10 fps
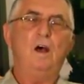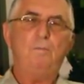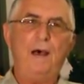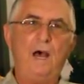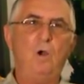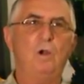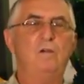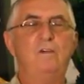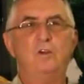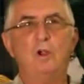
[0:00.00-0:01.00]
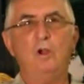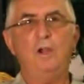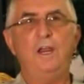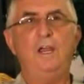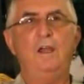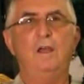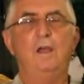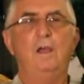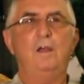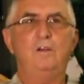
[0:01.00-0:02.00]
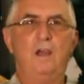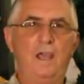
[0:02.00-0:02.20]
power of attorney to